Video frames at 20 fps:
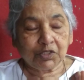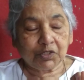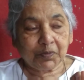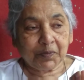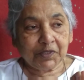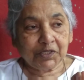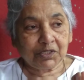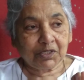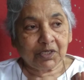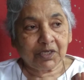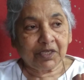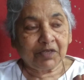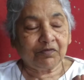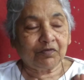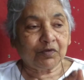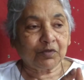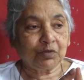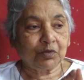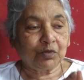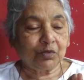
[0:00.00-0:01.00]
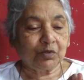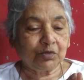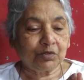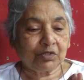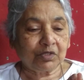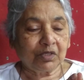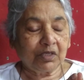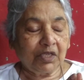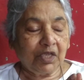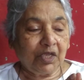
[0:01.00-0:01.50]
especially for
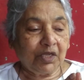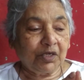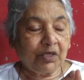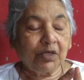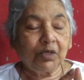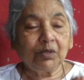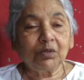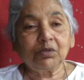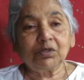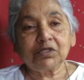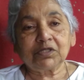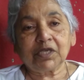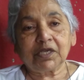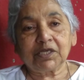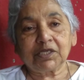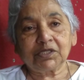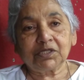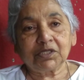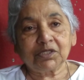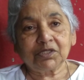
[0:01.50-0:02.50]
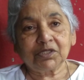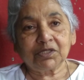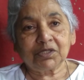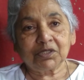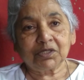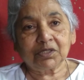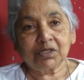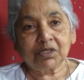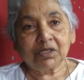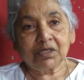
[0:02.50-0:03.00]
those
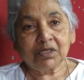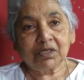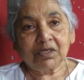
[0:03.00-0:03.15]
neuroscientists,